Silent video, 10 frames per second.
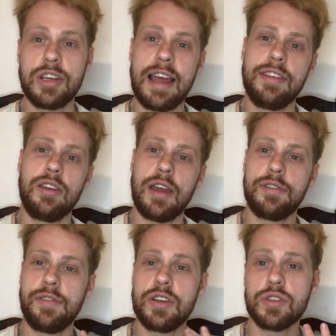and then you have
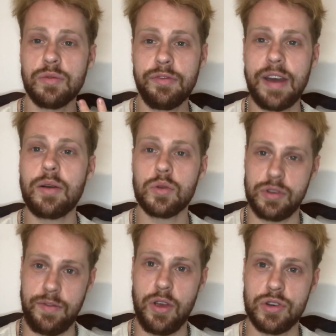the Vengeance on
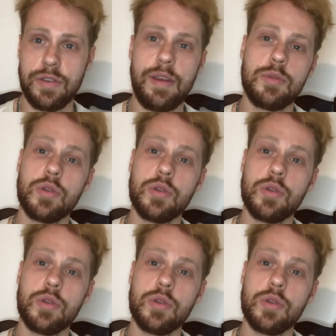Varos version of him.